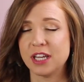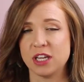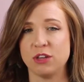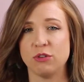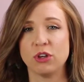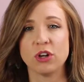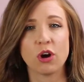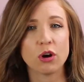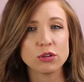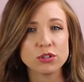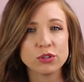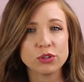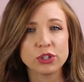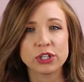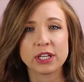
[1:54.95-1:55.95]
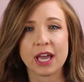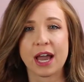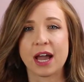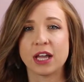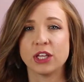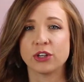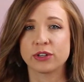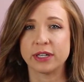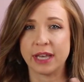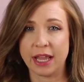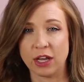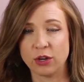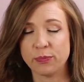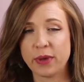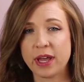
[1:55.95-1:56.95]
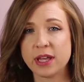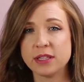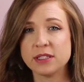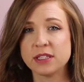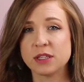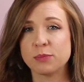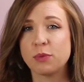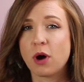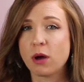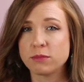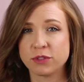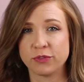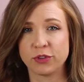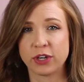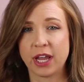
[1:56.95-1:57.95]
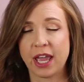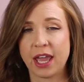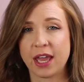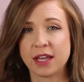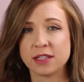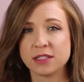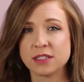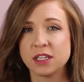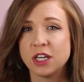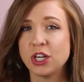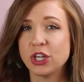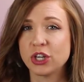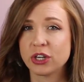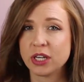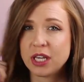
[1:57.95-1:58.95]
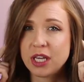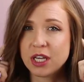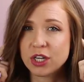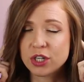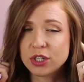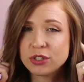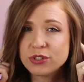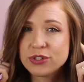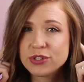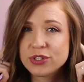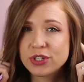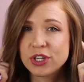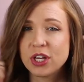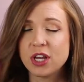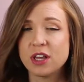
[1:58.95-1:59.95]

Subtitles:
You can also look at your nail beds, the palms of your hands, your ears,